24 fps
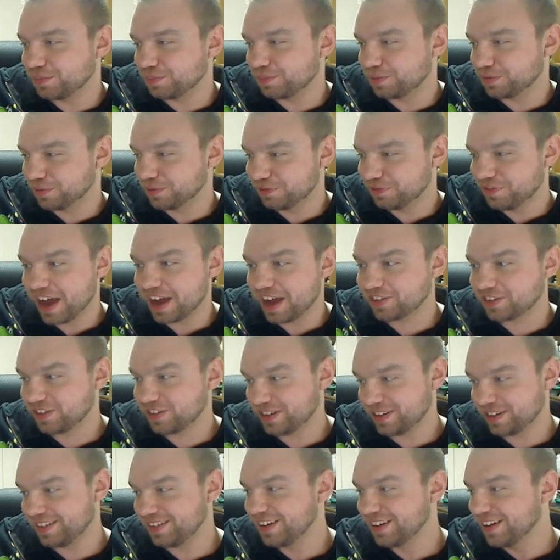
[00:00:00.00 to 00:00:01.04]

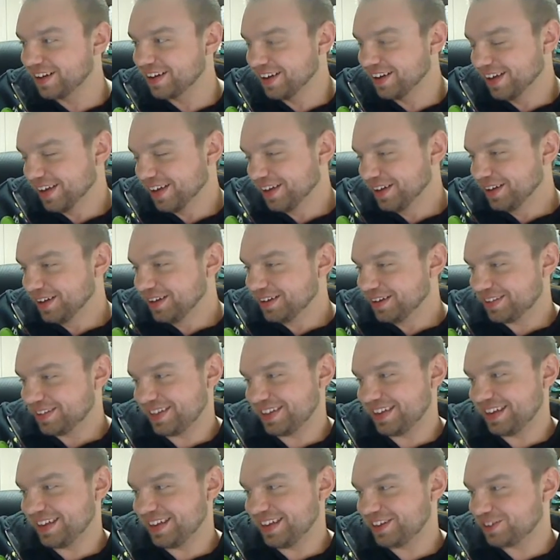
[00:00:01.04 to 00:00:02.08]
Perfection,
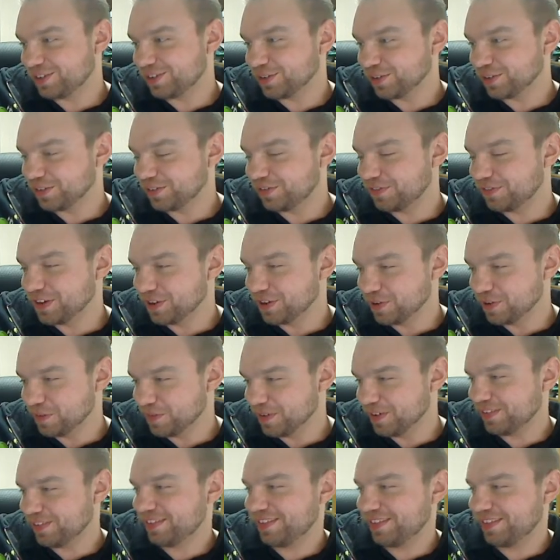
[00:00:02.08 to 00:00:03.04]
the short film.